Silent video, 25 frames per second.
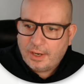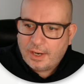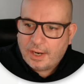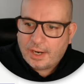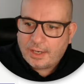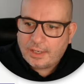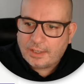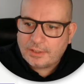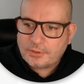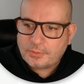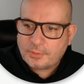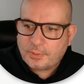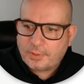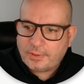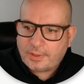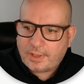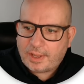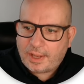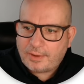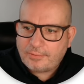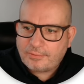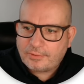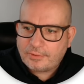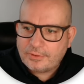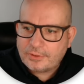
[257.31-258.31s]
And it's with
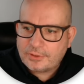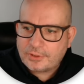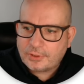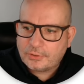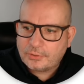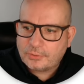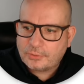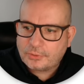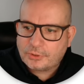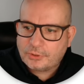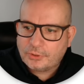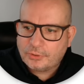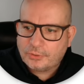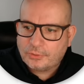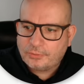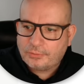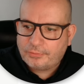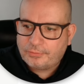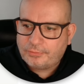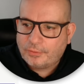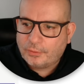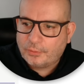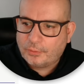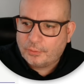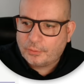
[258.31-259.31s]
Evans Halshaw
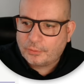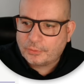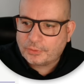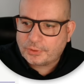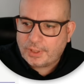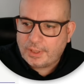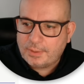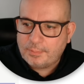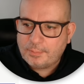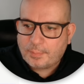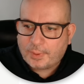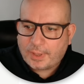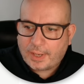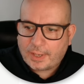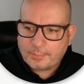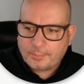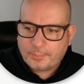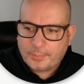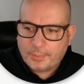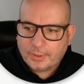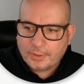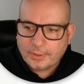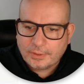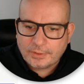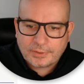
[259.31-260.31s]
Ford in
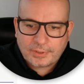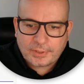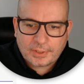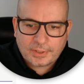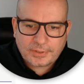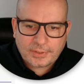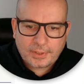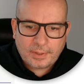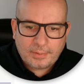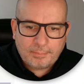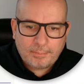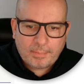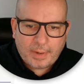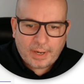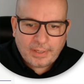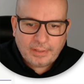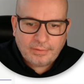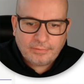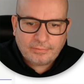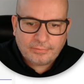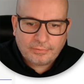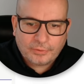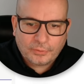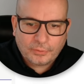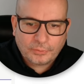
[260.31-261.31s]
Blackburn. So that's a main
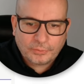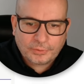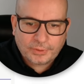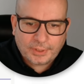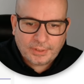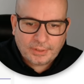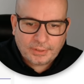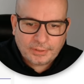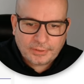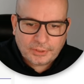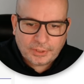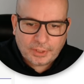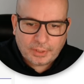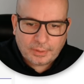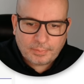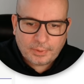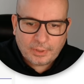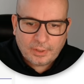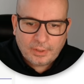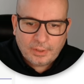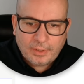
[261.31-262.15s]
Ford dealership.